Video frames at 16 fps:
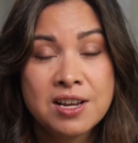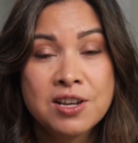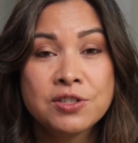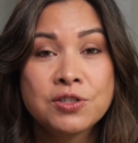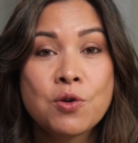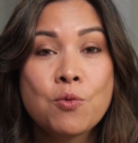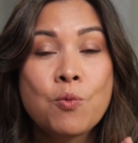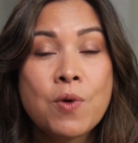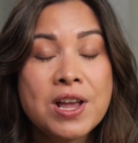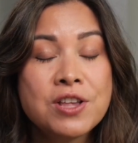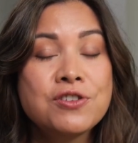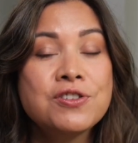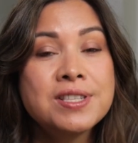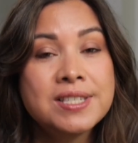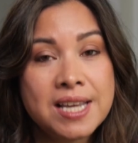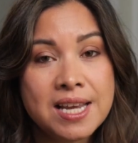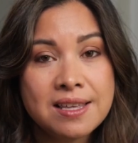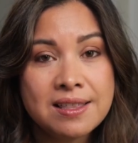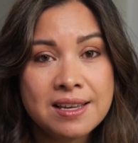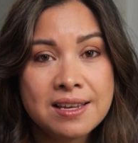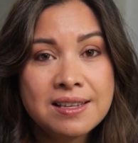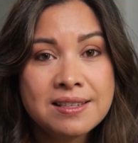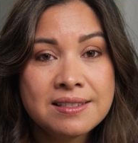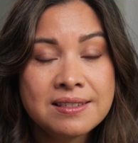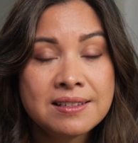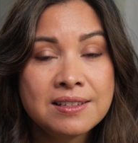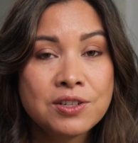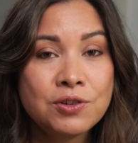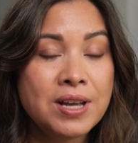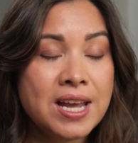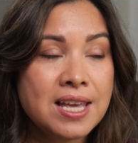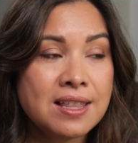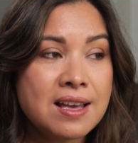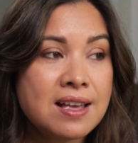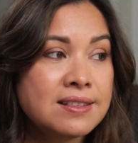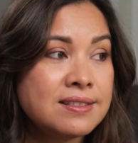So when you see this, you'll either